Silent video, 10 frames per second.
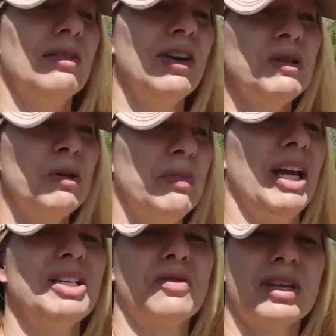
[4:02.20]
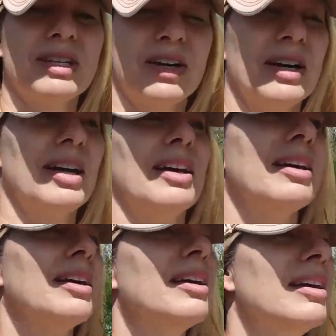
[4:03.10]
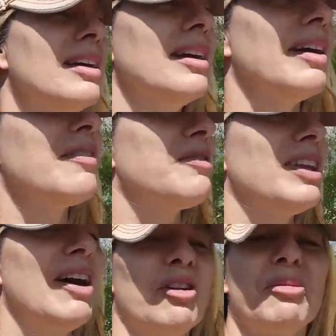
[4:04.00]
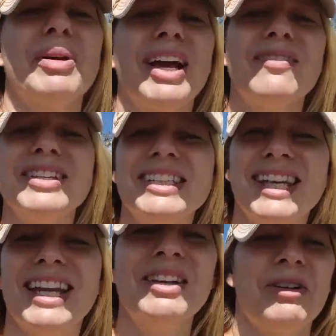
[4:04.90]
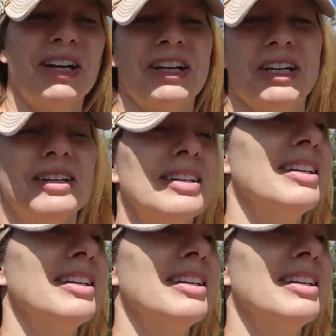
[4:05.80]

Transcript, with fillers: Facebook page for this area of the flower, but I haven't seen it anywhere here.